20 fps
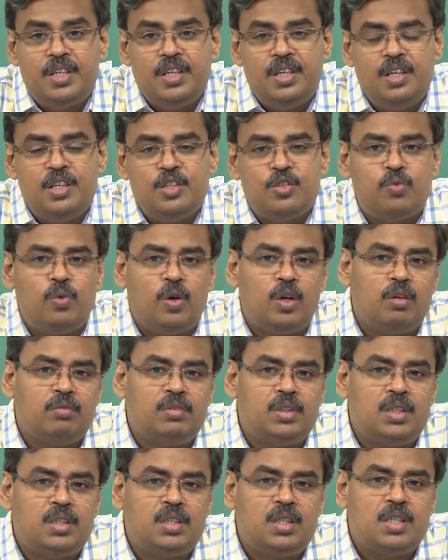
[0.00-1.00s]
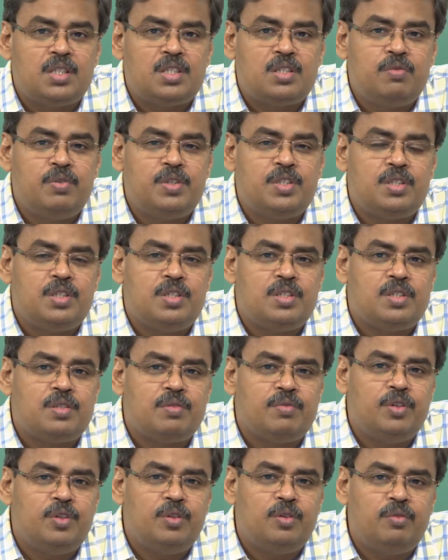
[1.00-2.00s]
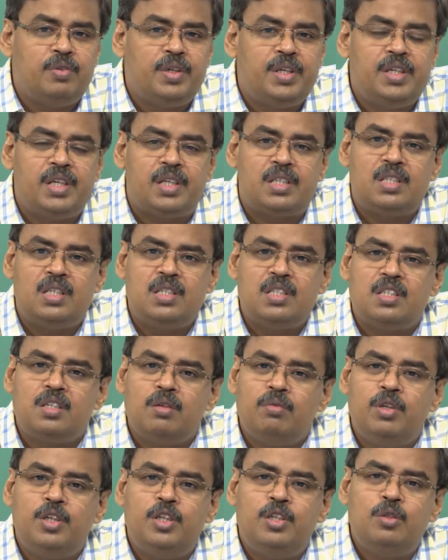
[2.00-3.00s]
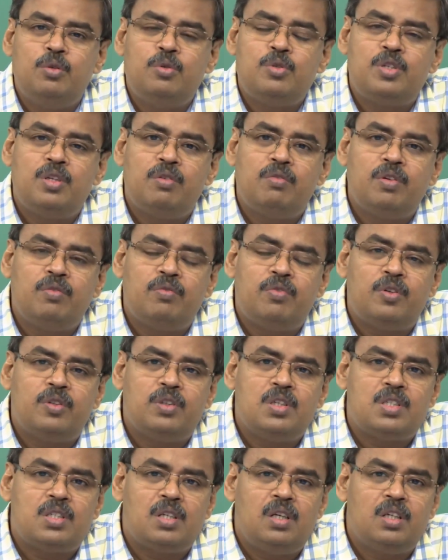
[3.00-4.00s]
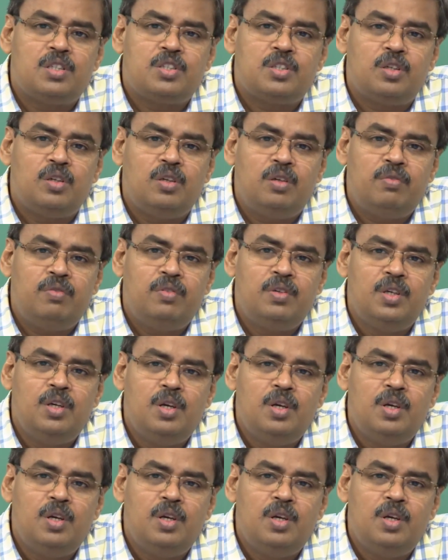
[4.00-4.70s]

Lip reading: is one of the tests which is very extensively used even for the selection of